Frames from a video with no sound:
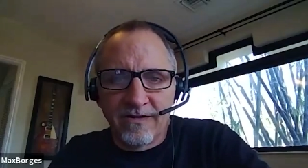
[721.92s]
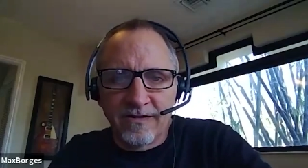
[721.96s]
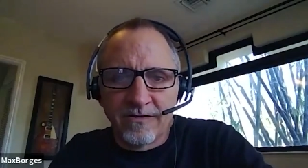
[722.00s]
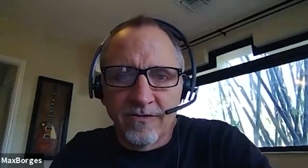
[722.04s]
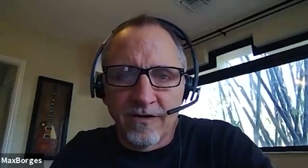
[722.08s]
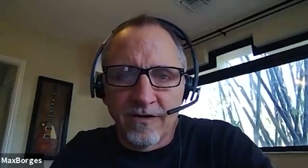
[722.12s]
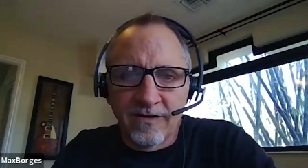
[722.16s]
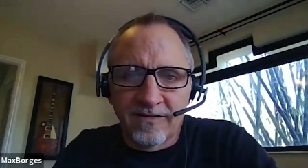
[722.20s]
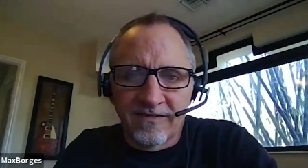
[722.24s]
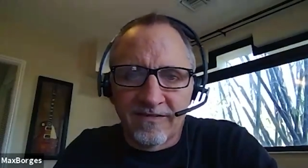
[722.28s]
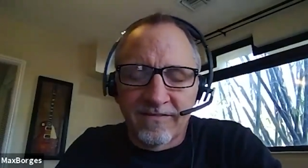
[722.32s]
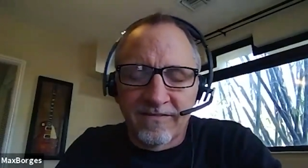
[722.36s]

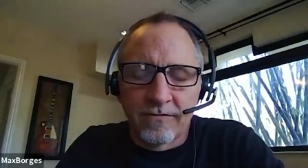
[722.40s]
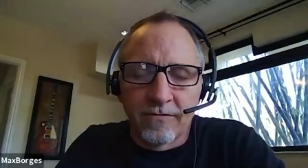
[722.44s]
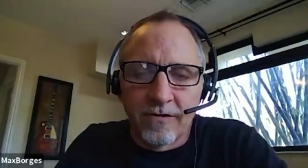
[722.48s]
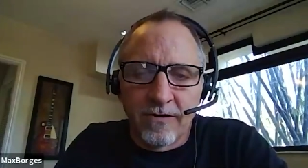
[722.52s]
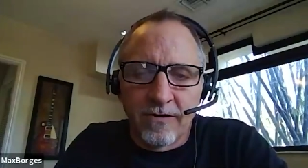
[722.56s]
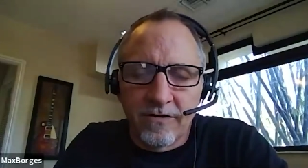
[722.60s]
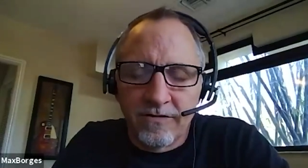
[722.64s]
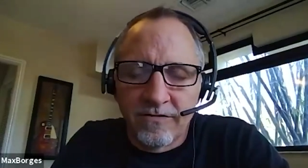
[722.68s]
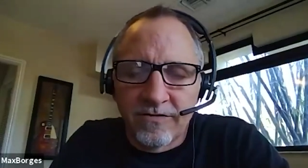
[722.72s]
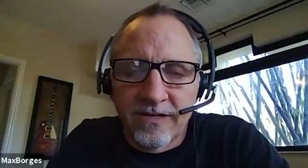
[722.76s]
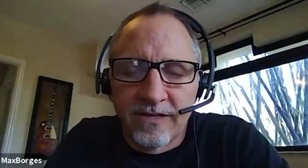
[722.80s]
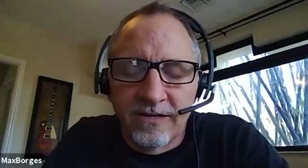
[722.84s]
drugstore,
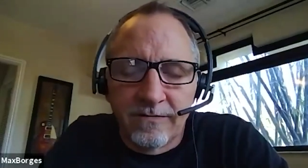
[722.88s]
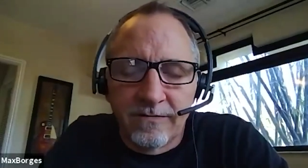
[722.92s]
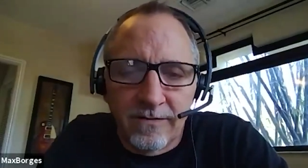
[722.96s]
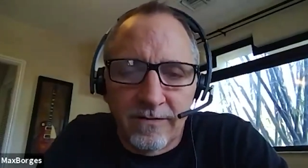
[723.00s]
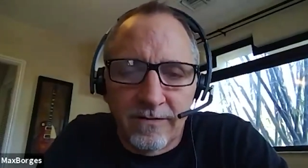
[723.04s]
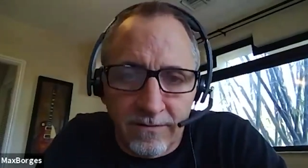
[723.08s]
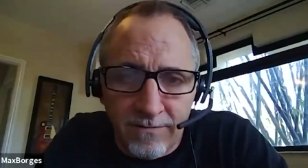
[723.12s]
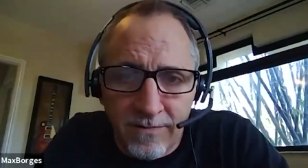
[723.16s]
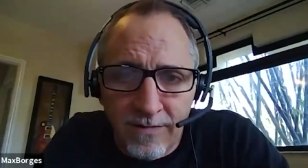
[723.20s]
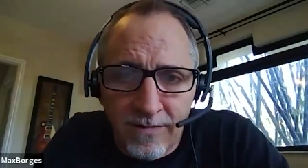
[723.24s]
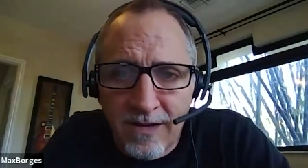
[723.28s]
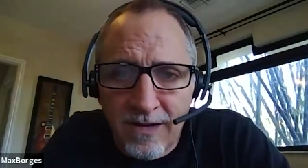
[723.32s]
you
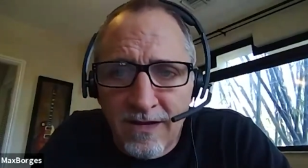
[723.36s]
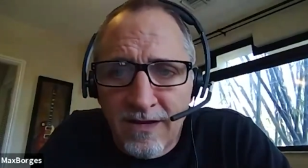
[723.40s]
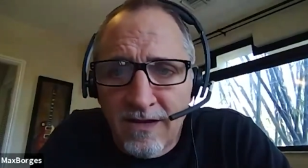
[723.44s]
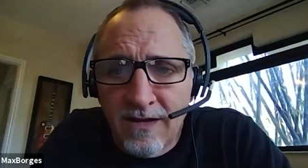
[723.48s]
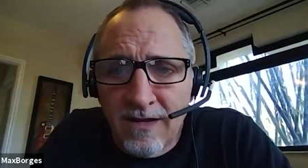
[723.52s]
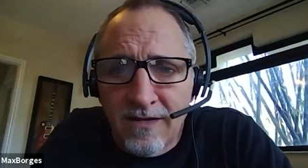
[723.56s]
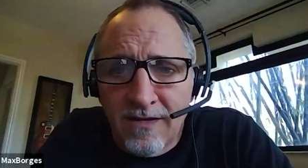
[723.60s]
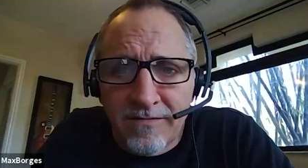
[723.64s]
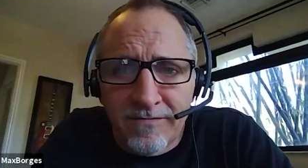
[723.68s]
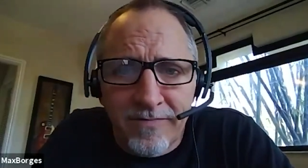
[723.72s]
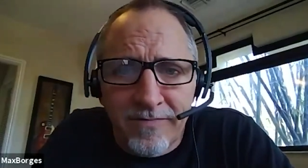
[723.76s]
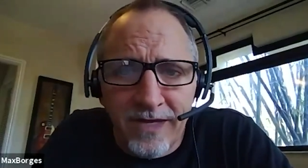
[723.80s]
can,
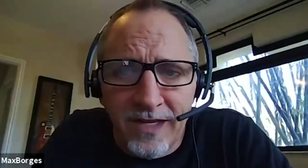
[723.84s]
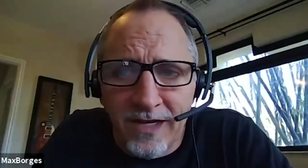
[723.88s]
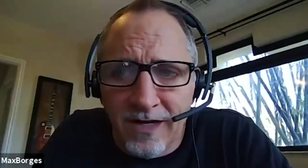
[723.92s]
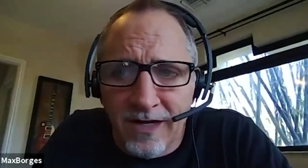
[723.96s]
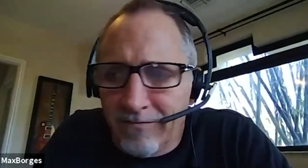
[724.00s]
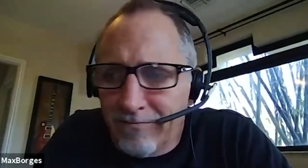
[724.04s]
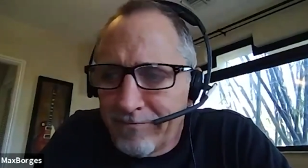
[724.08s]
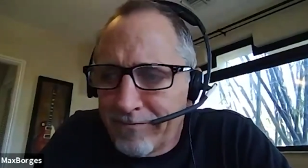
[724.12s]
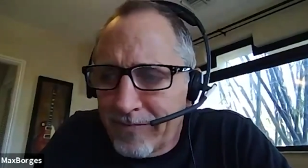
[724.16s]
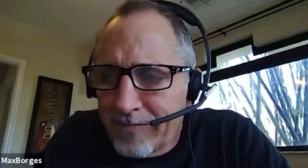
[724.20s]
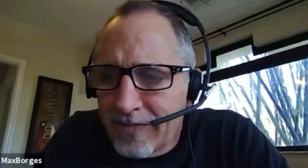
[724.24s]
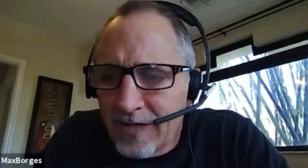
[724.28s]
you know,